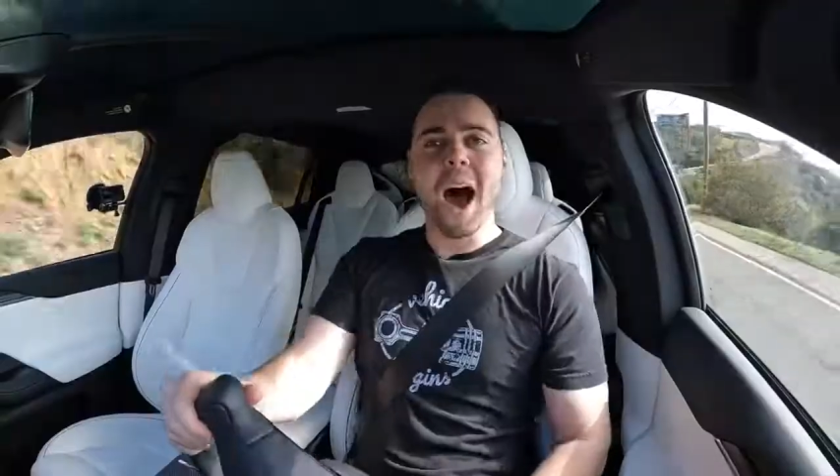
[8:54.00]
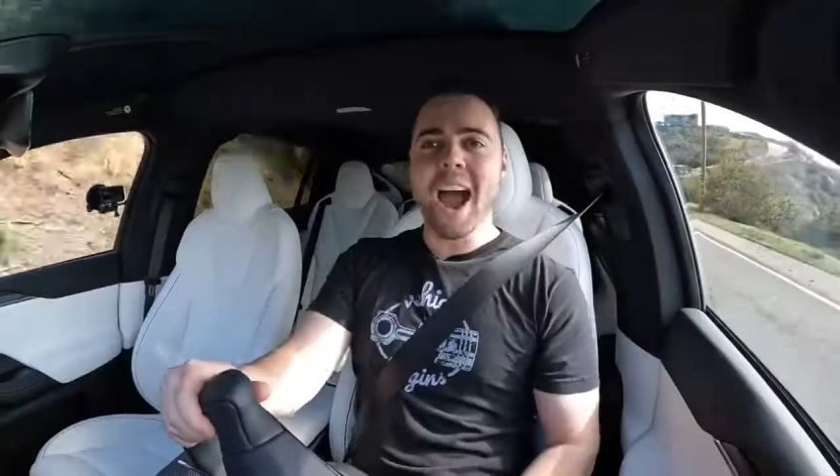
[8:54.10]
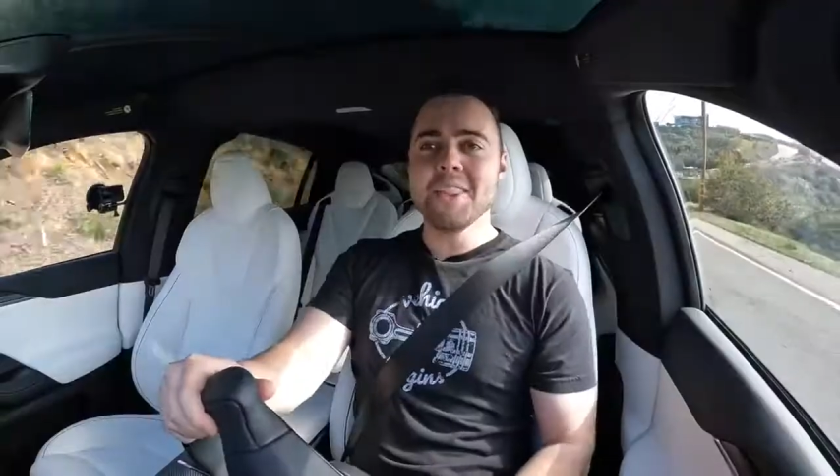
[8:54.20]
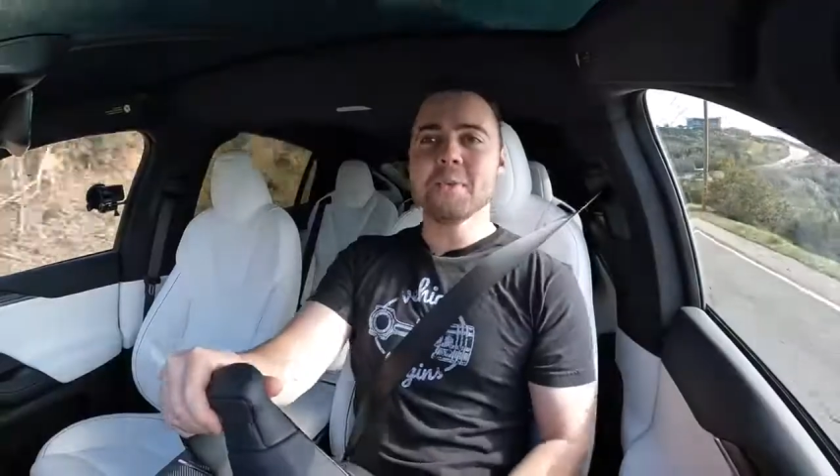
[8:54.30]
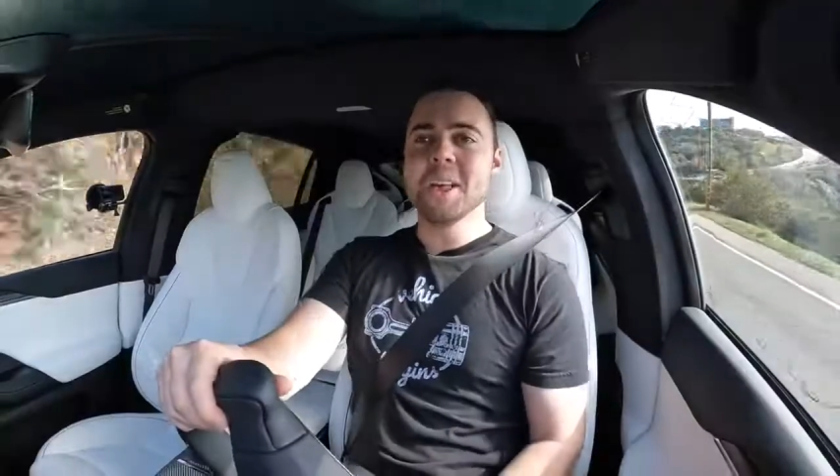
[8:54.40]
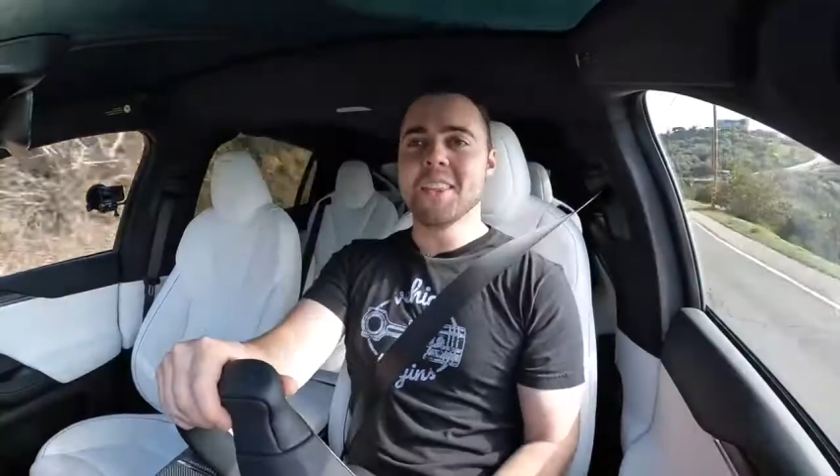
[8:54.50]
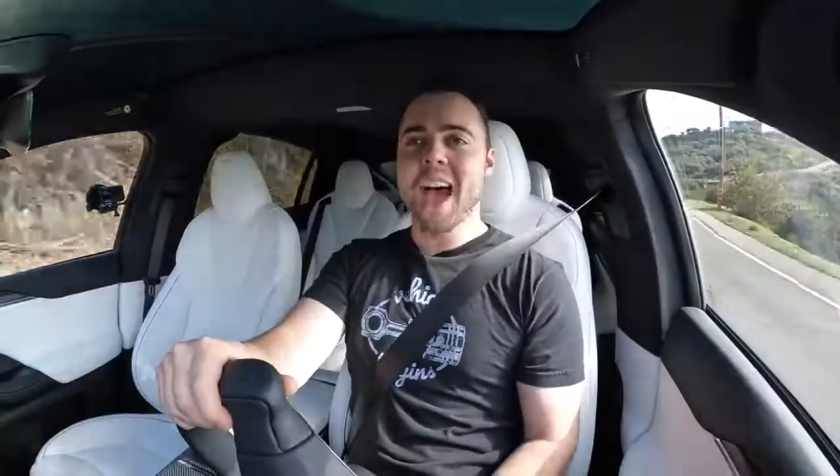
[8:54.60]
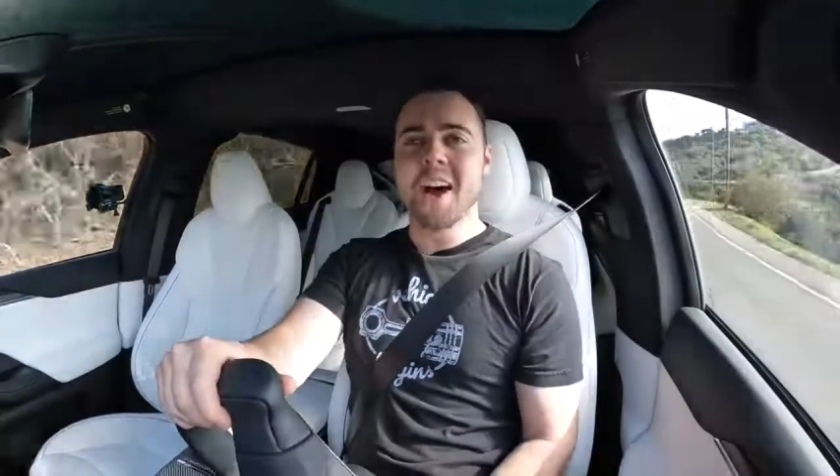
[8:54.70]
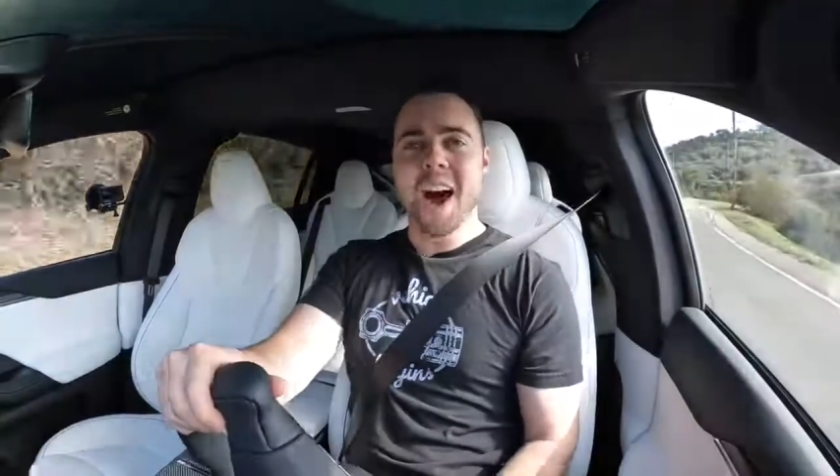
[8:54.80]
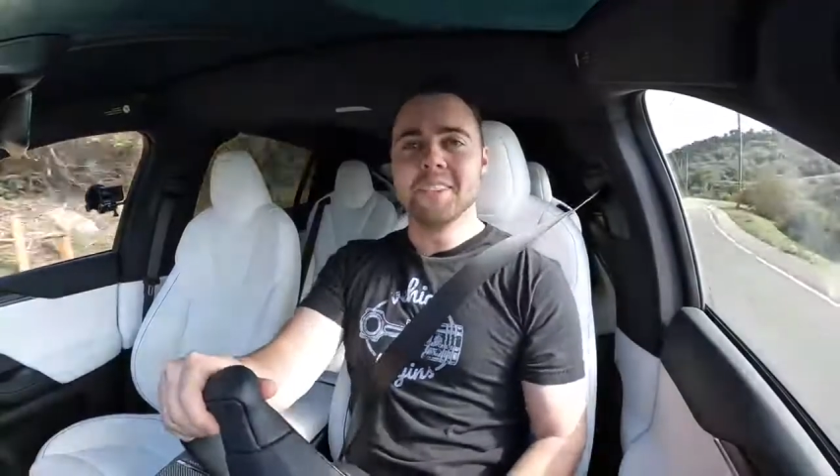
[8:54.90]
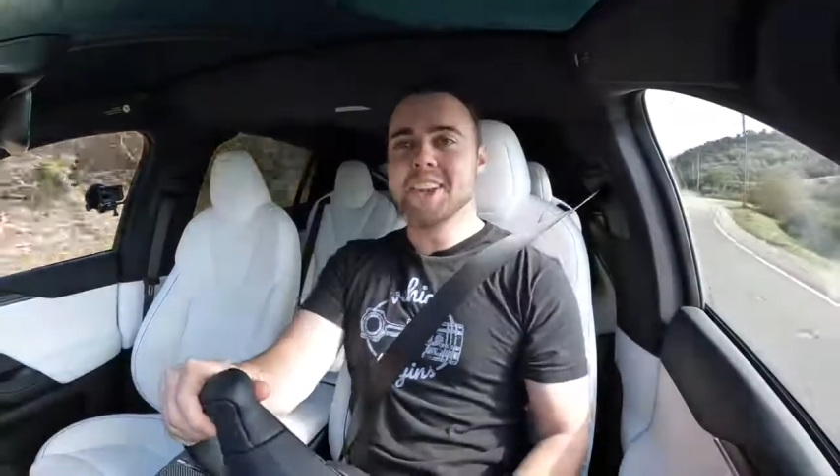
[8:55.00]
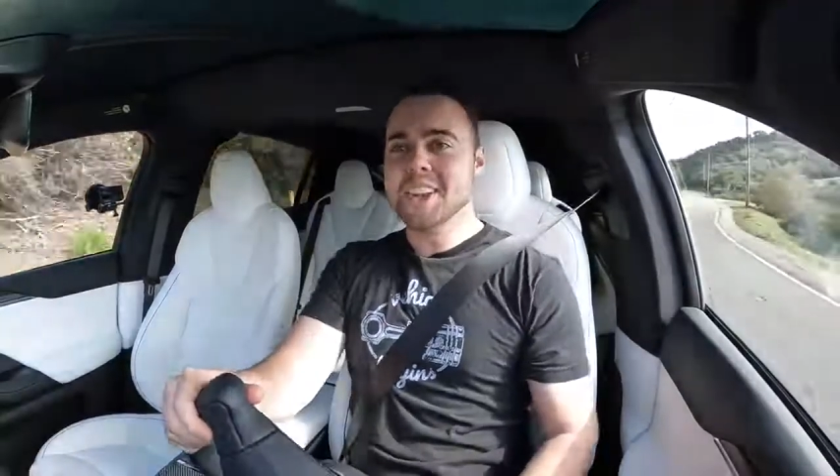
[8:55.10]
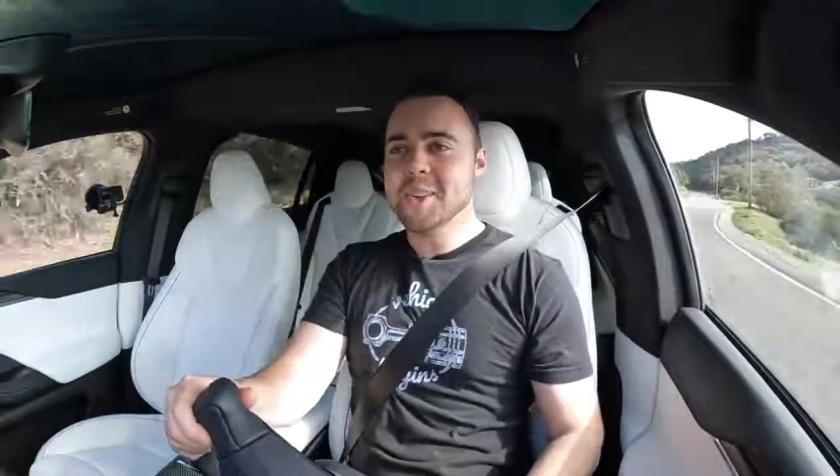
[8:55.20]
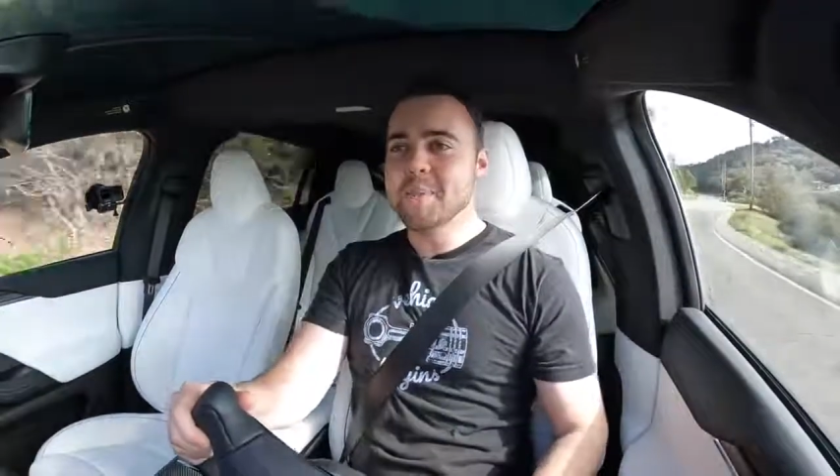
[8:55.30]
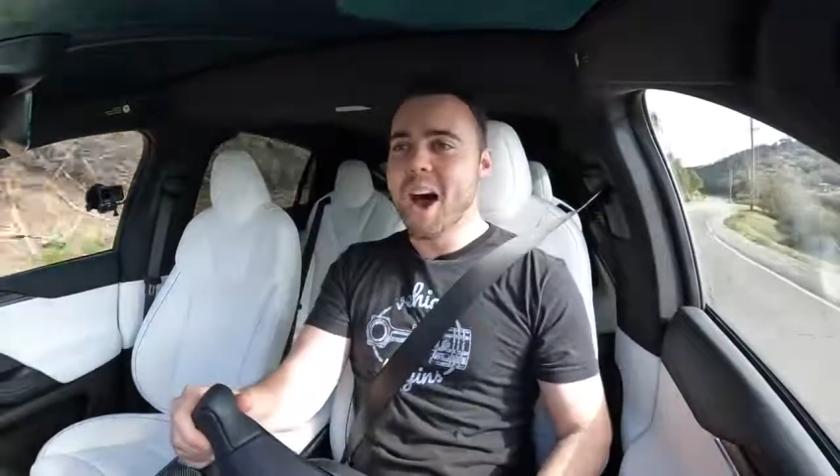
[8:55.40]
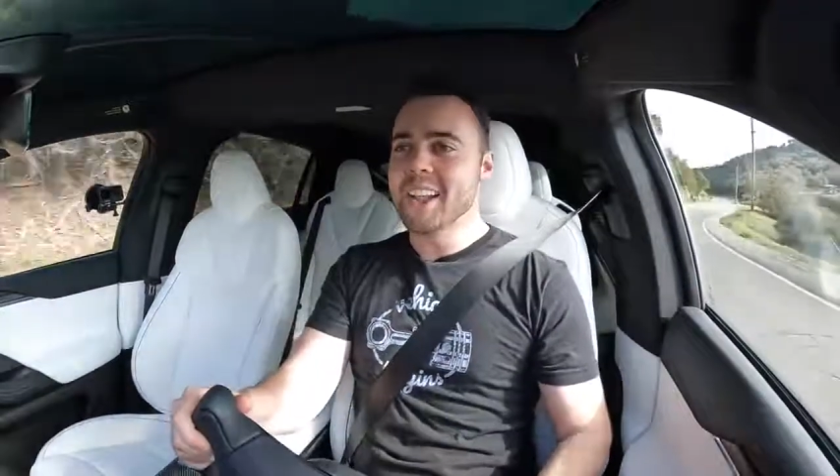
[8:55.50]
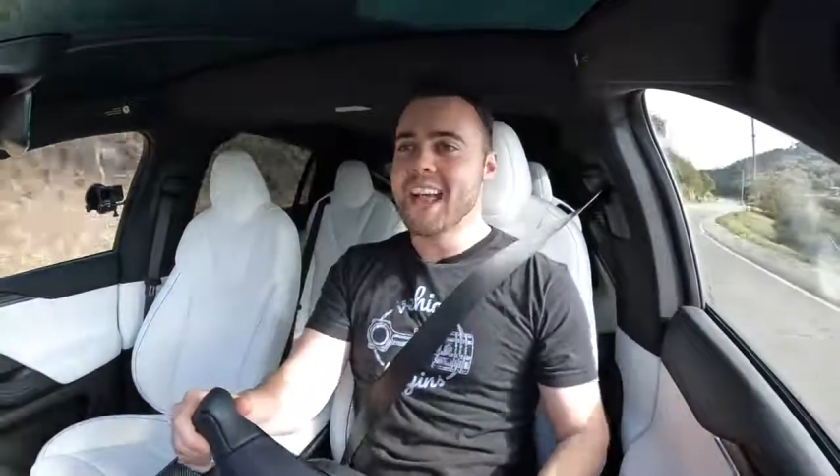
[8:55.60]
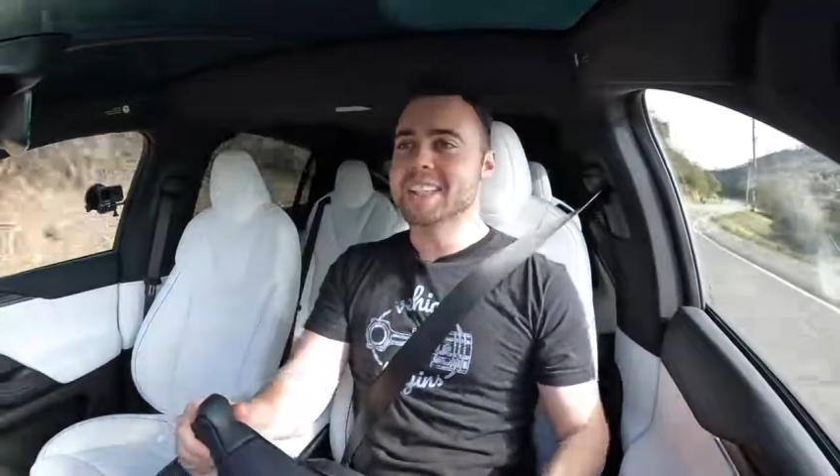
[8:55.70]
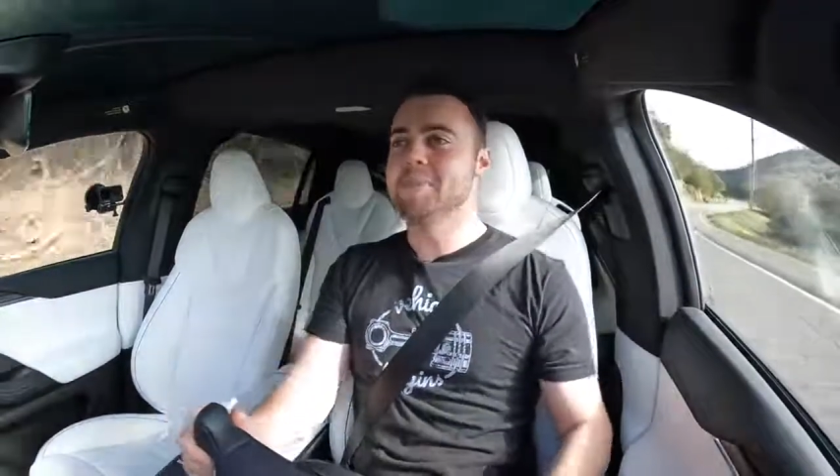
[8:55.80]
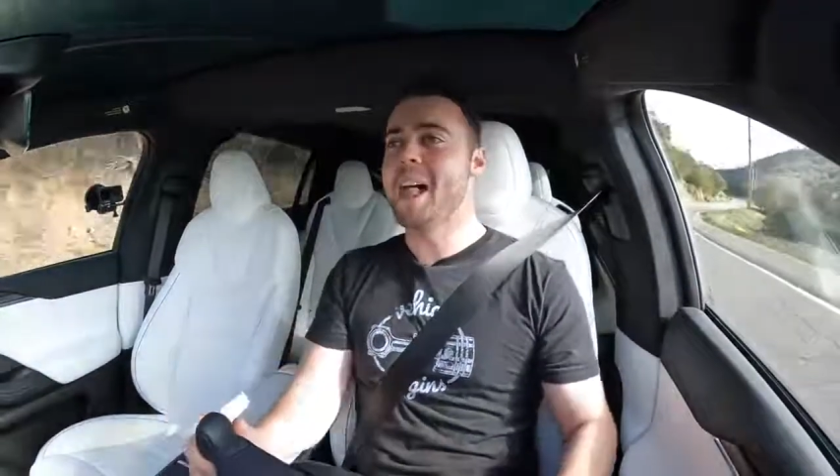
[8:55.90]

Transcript: Behind the wheel now of the new Model X